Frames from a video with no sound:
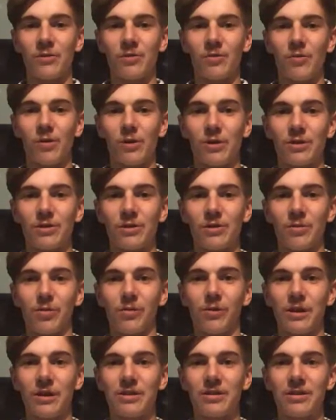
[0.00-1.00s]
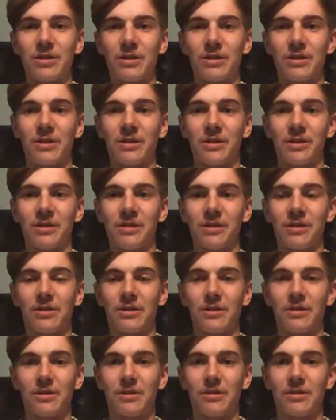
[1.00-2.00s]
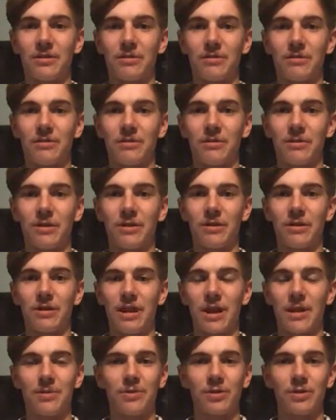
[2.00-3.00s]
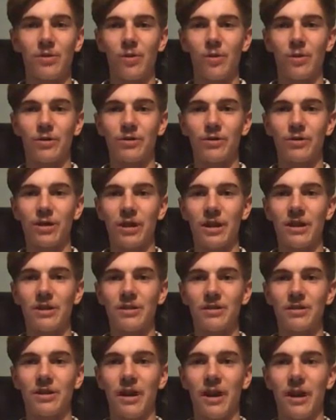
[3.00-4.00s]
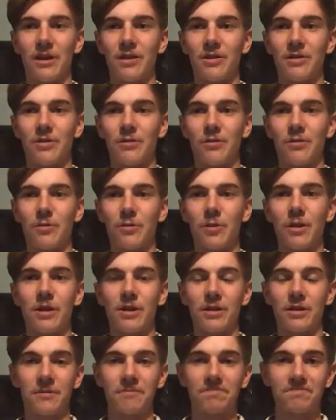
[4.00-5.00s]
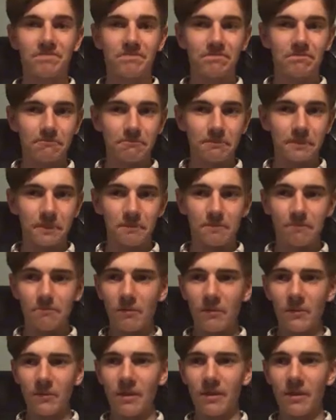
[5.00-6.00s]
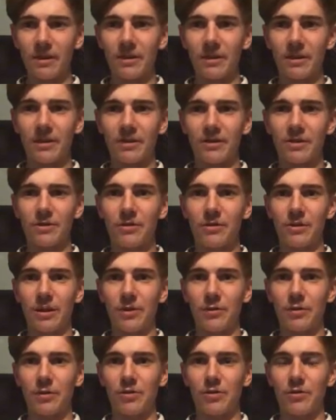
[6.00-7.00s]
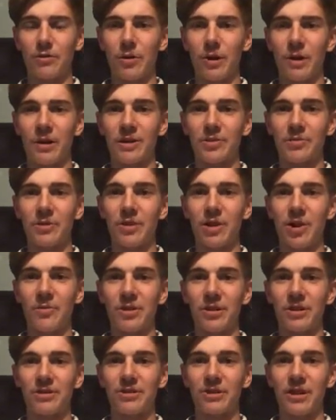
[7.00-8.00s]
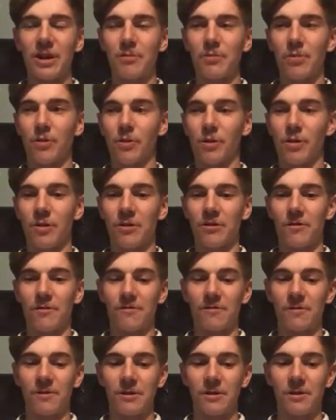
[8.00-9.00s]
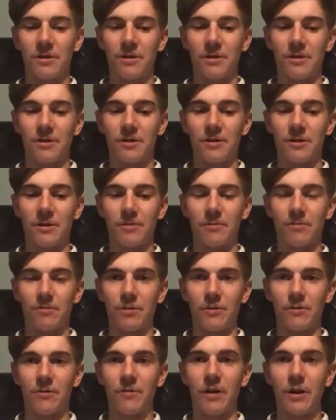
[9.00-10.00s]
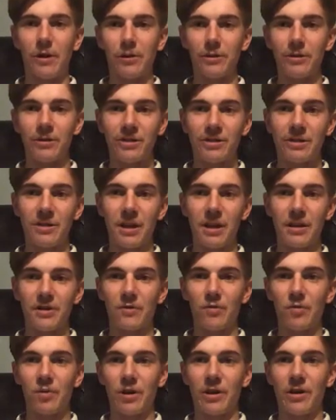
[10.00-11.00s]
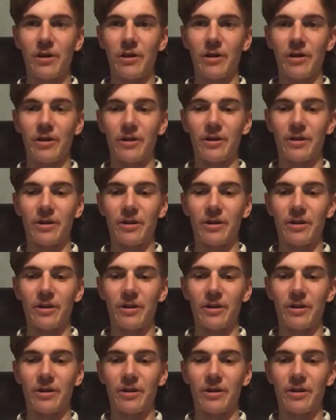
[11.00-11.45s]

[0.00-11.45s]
was complicit in these steps towards genocide in Ukraine, and now Ukraine has become an example of a failed state where